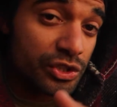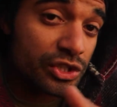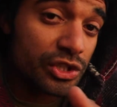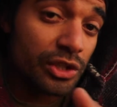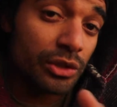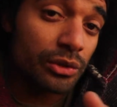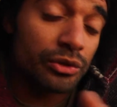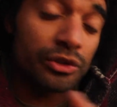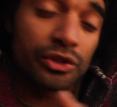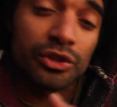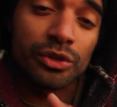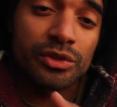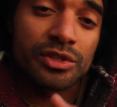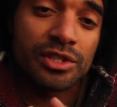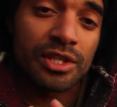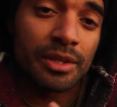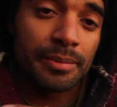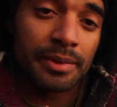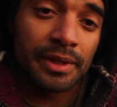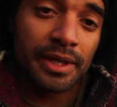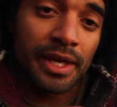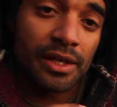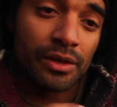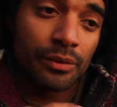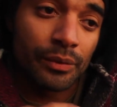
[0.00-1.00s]
still do
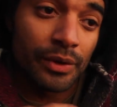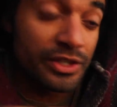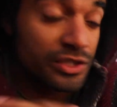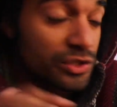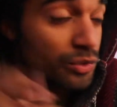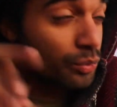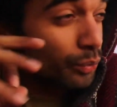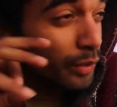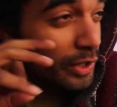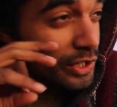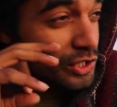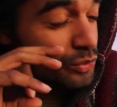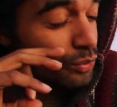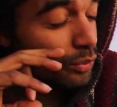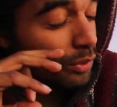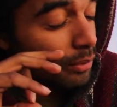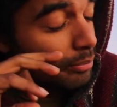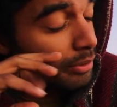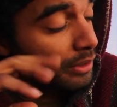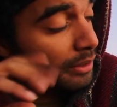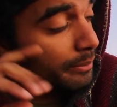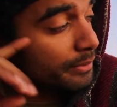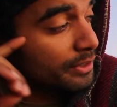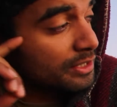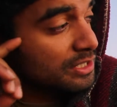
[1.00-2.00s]
something anyways, which will
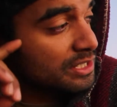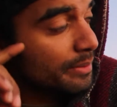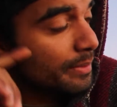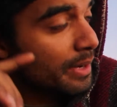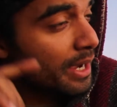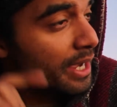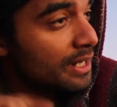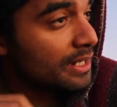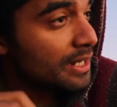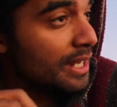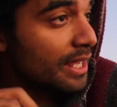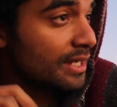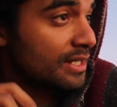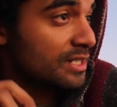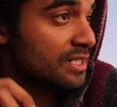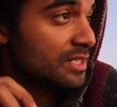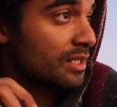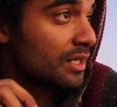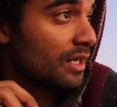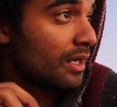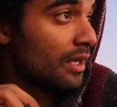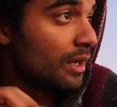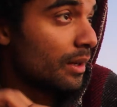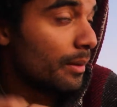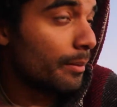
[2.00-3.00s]
bring me to my next
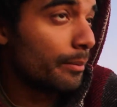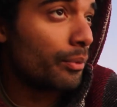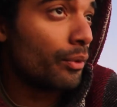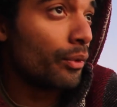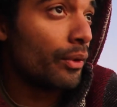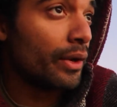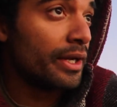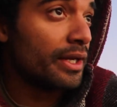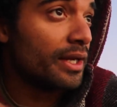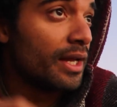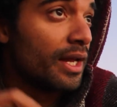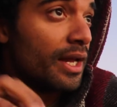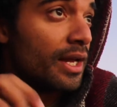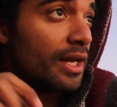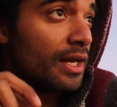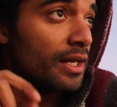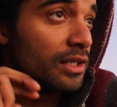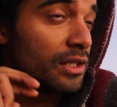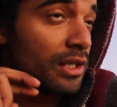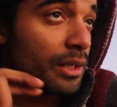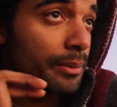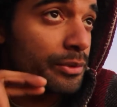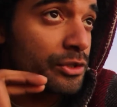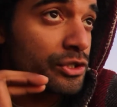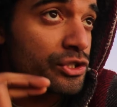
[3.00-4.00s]
point.
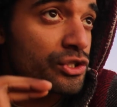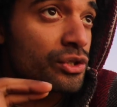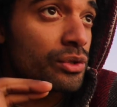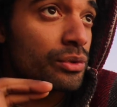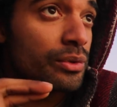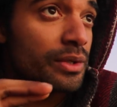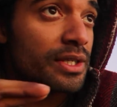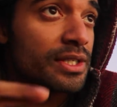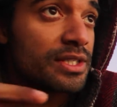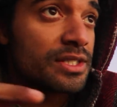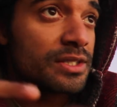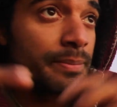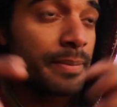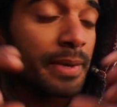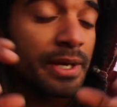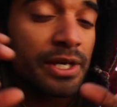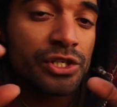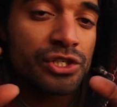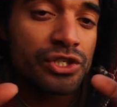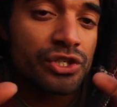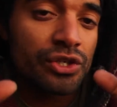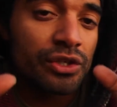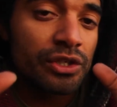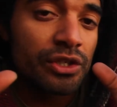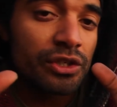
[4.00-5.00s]
Number two is, make
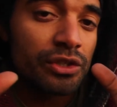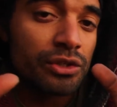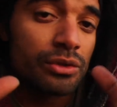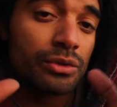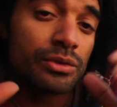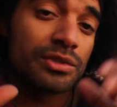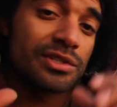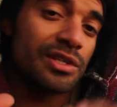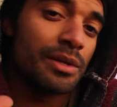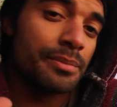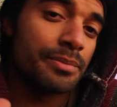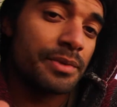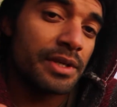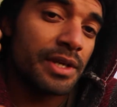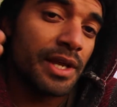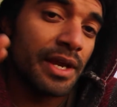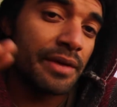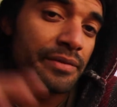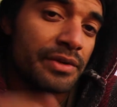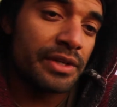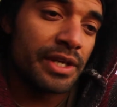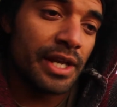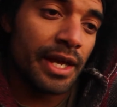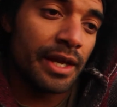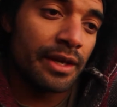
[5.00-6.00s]
sure you do something
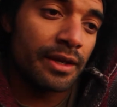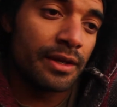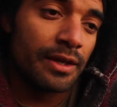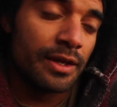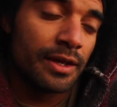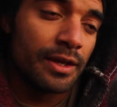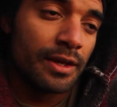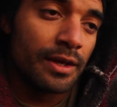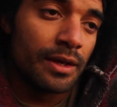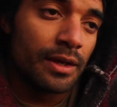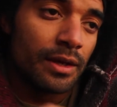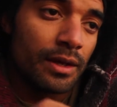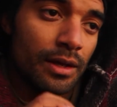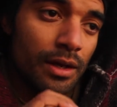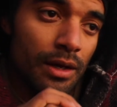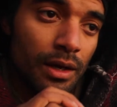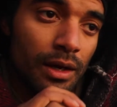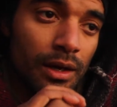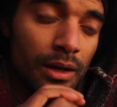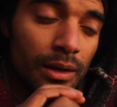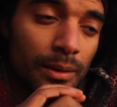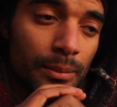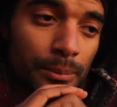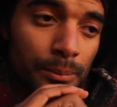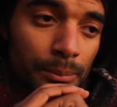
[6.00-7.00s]
every day,
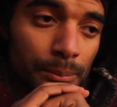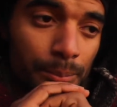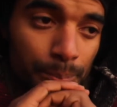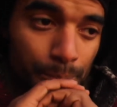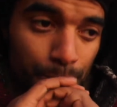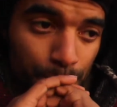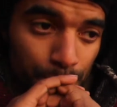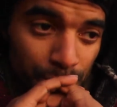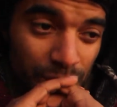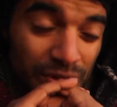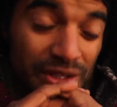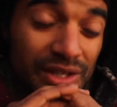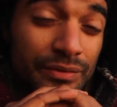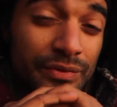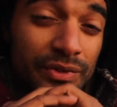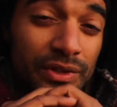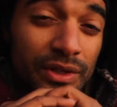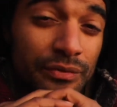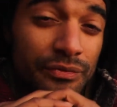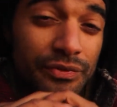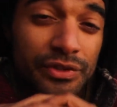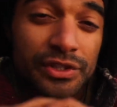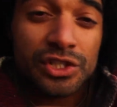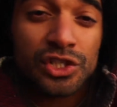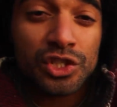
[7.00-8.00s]
even
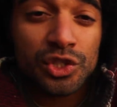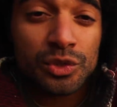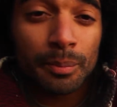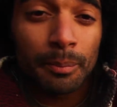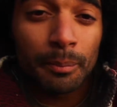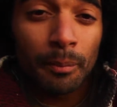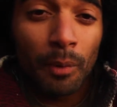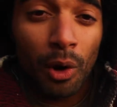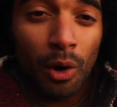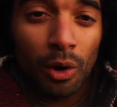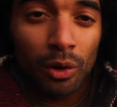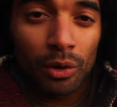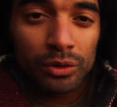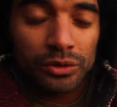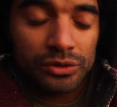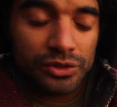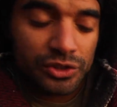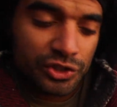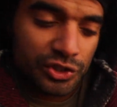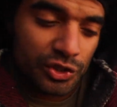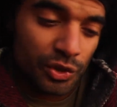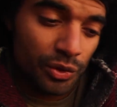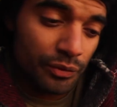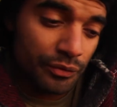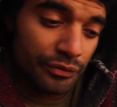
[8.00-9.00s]
if it's small.
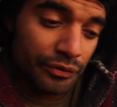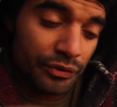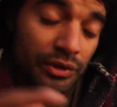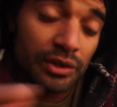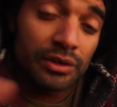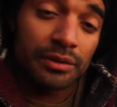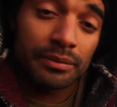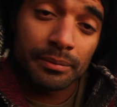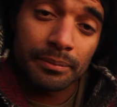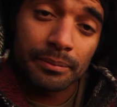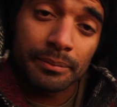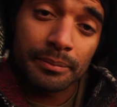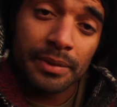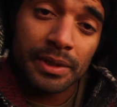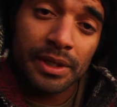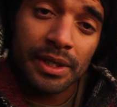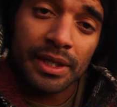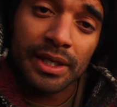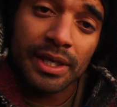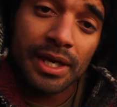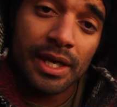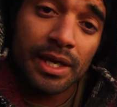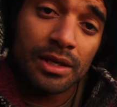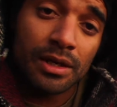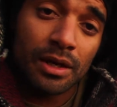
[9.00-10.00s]
So for me,
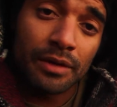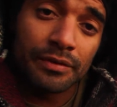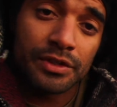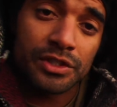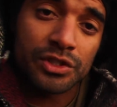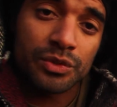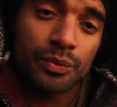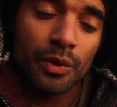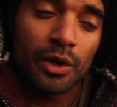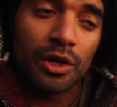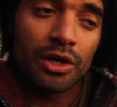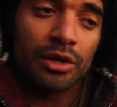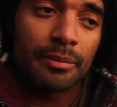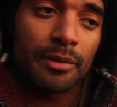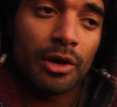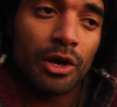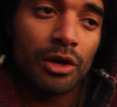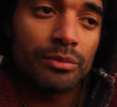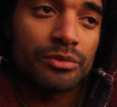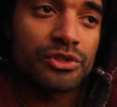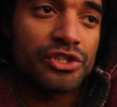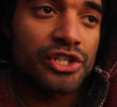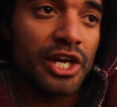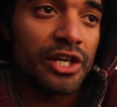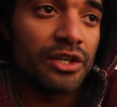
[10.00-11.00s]
again, on this Welcome
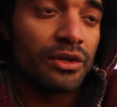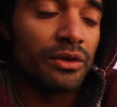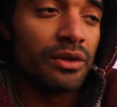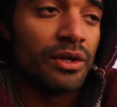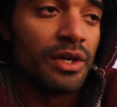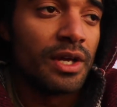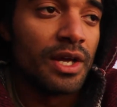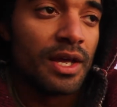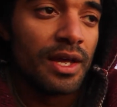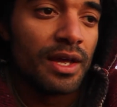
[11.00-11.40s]
Home channel,